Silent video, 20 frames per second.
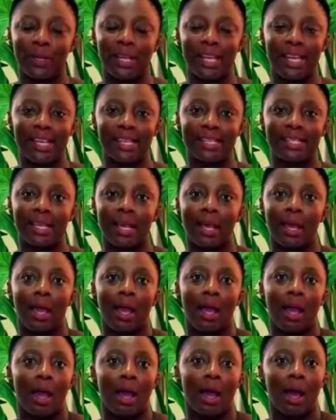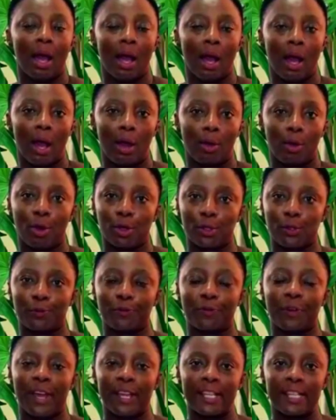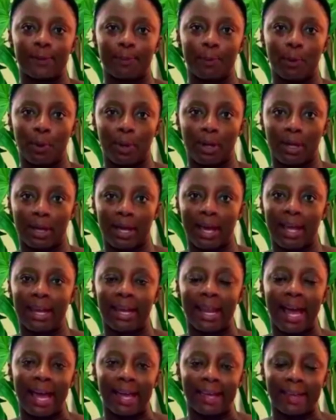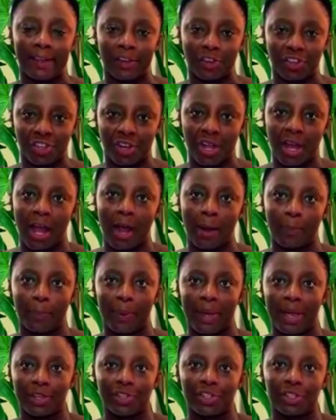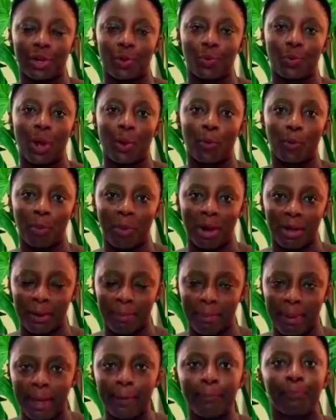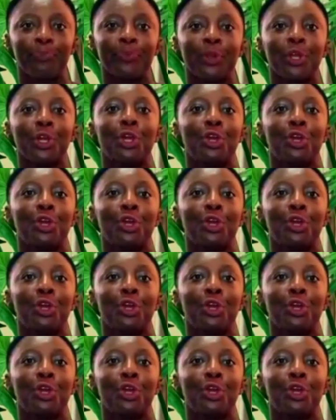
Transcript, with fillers: Please go to Facebook and like and share our page, The Real Woman In Me.